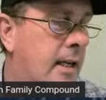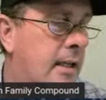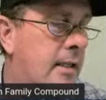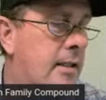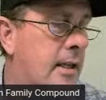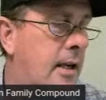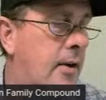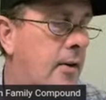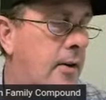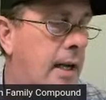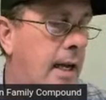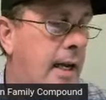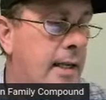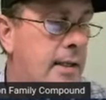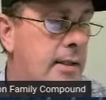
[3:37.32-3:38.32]
So,
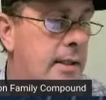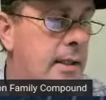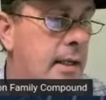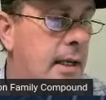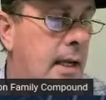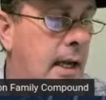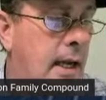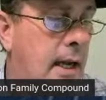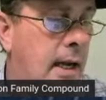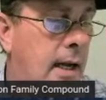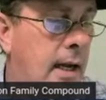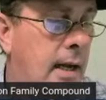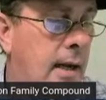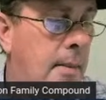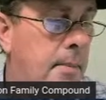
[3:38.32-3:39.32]
guys,
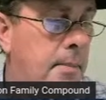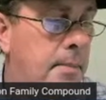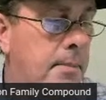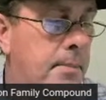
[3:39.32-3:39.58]
let